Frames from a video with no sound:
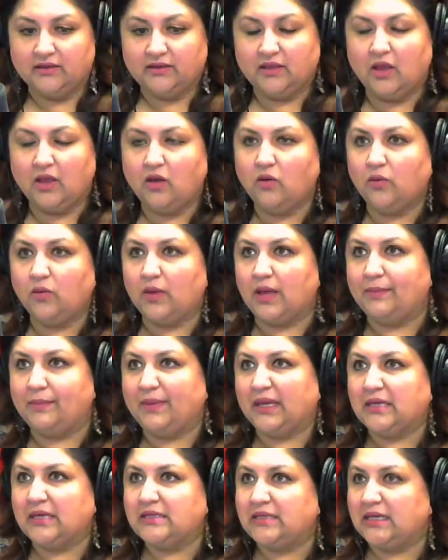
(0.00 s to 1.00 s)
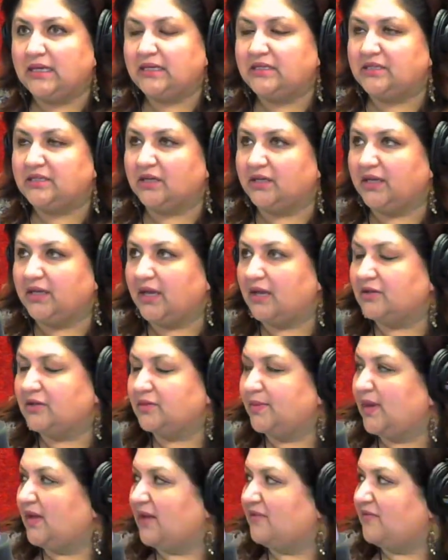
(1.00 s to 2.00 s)
No, uh, because he's turning out
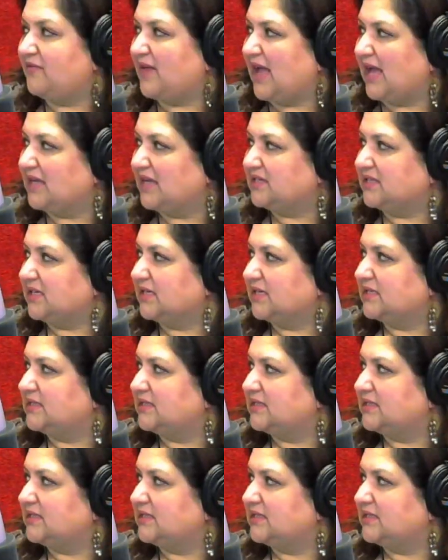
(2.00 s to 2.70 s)
to be a fascist.